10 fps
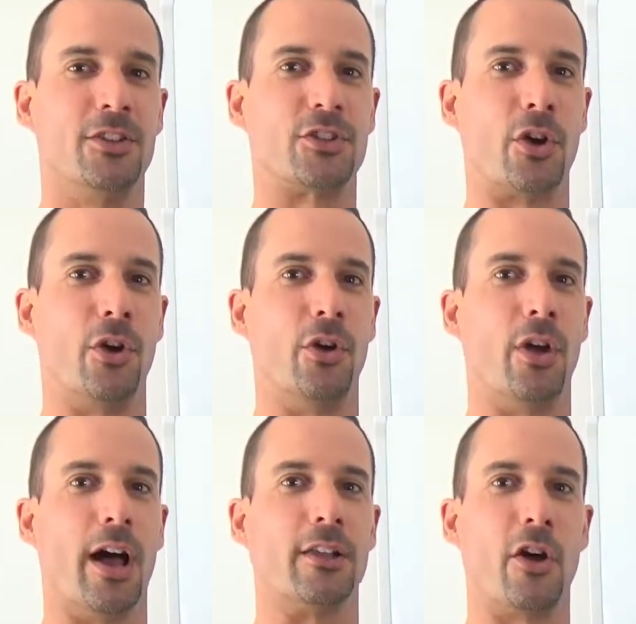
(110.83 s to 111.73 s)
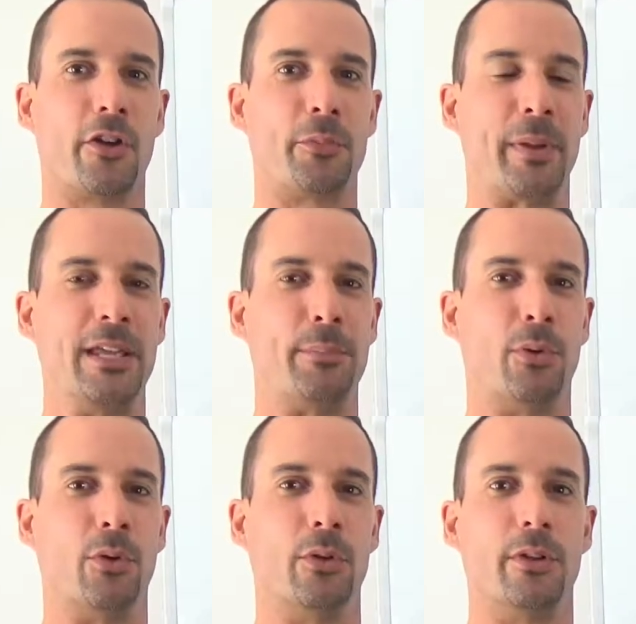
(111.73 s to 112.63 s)
So, a lot of
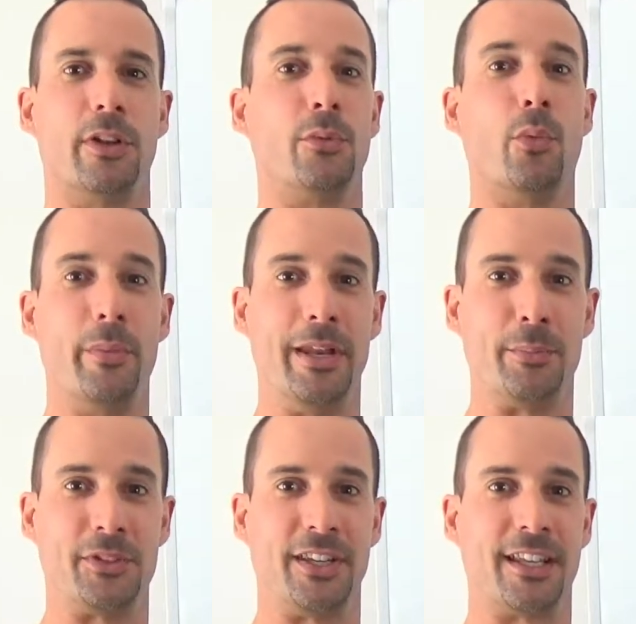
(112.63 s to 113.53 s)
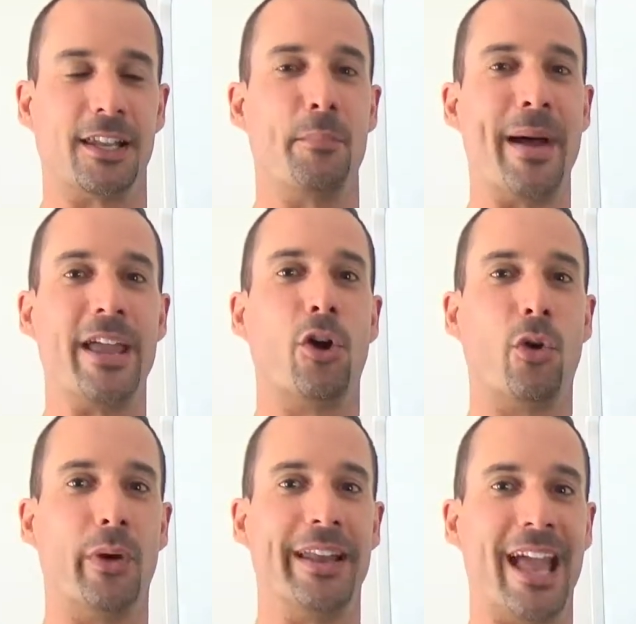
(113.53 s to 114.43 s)
people, uh, women in particular, may
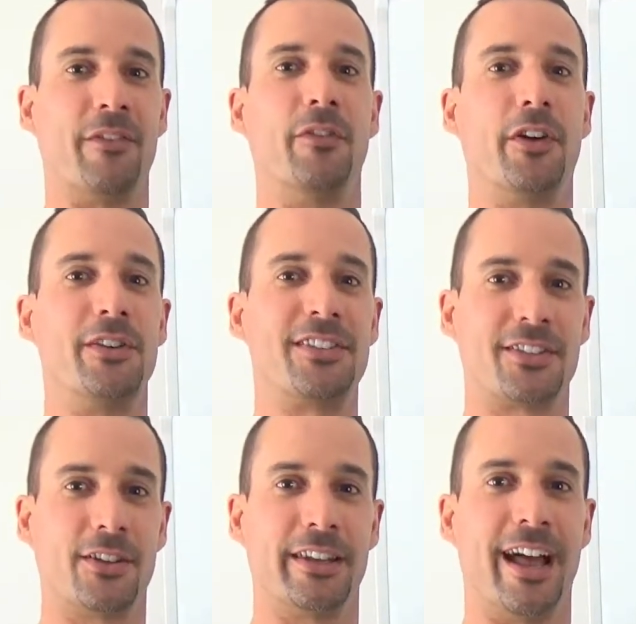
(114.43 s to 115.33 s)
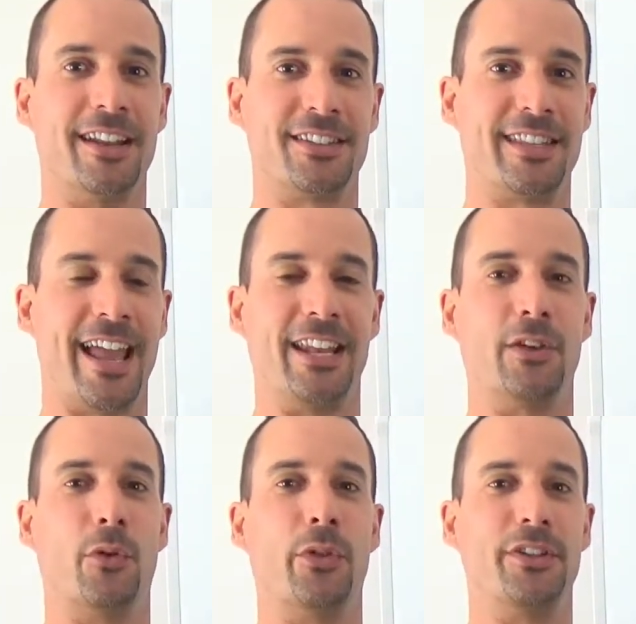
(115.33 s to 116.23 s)
already have a very solid understanding
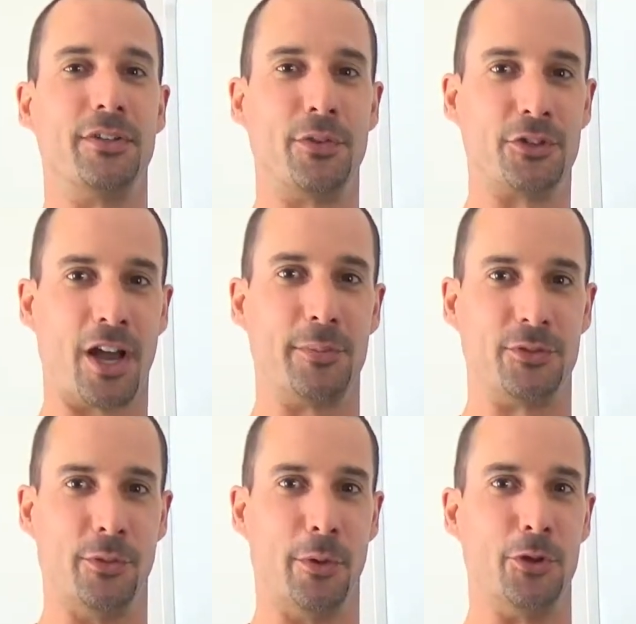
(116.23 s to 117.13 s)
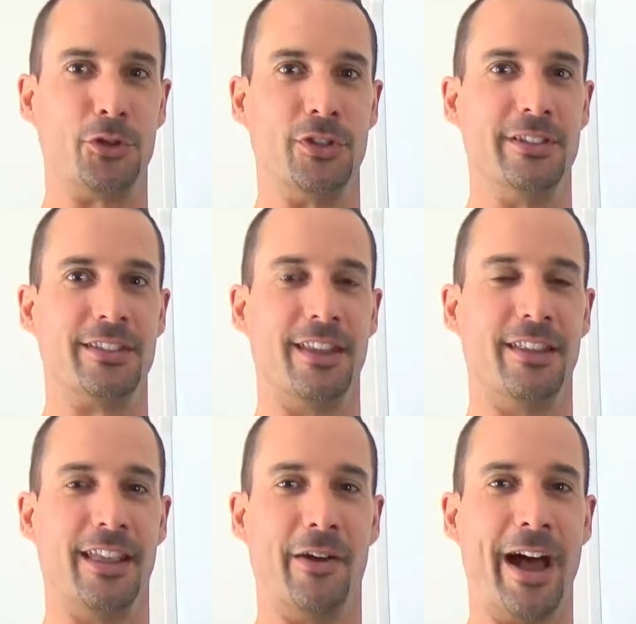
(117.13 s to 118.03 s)
of all the different types of emotions
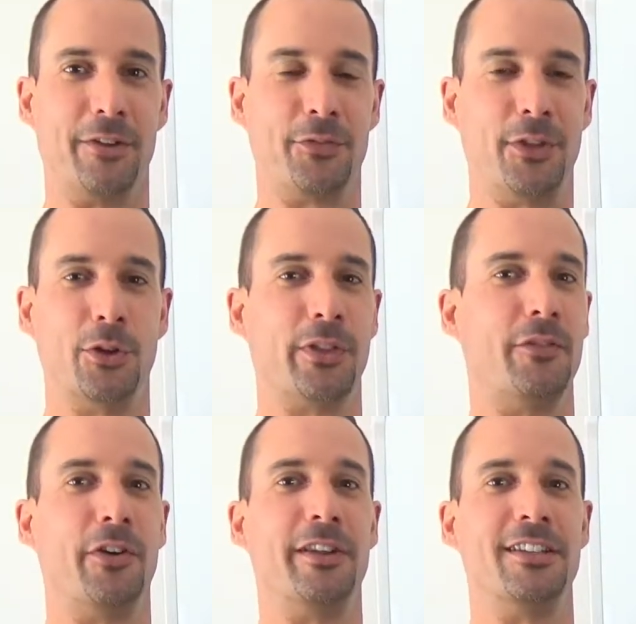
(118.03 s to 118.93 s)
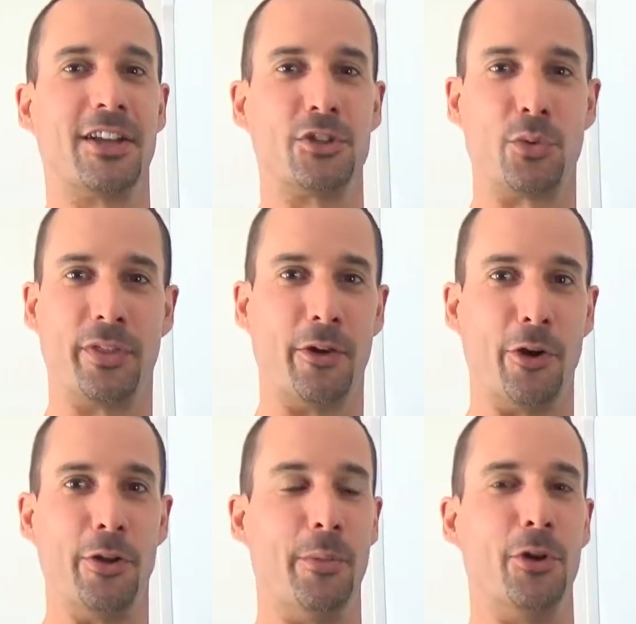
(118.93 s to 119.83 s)
that there are to feel. They're very in touch with their
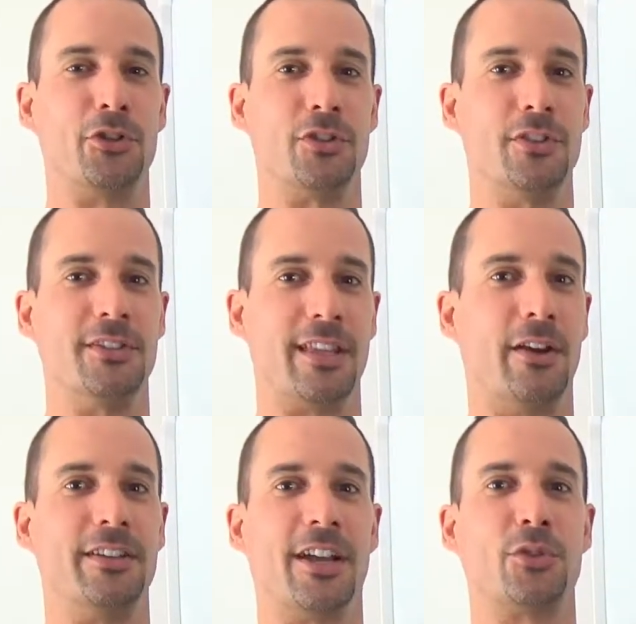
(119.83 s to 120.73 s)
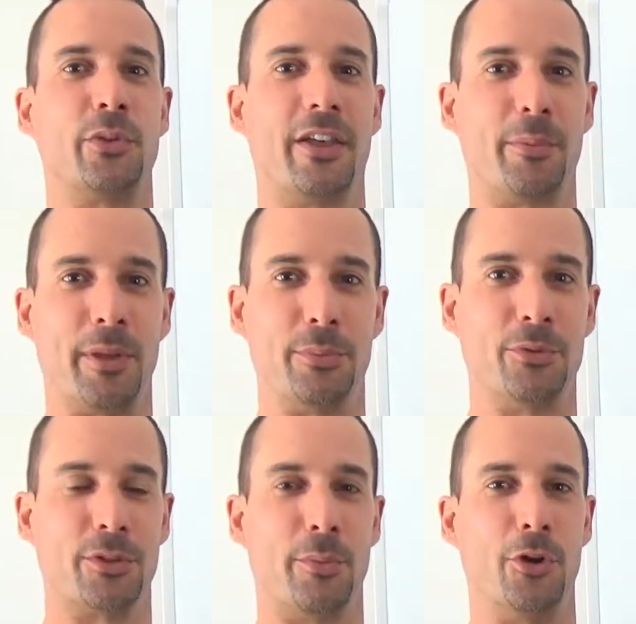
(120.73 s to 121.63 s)
own emotions, they're in touch with other
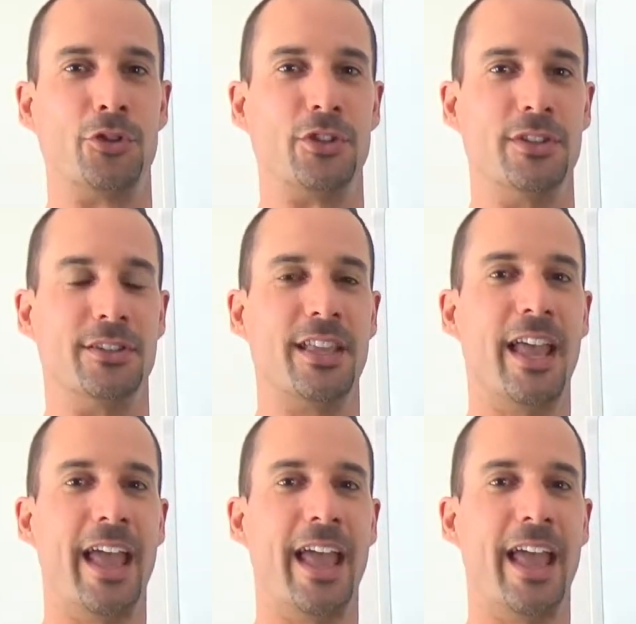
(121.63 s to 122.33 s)
people's emotions,